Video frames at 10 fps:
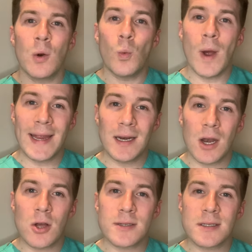weight
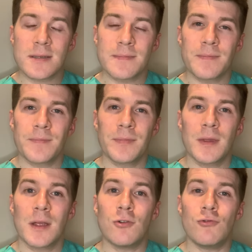loss,
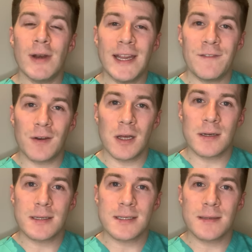
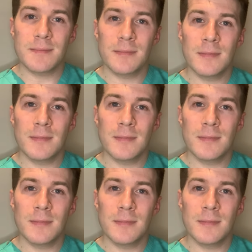reflux,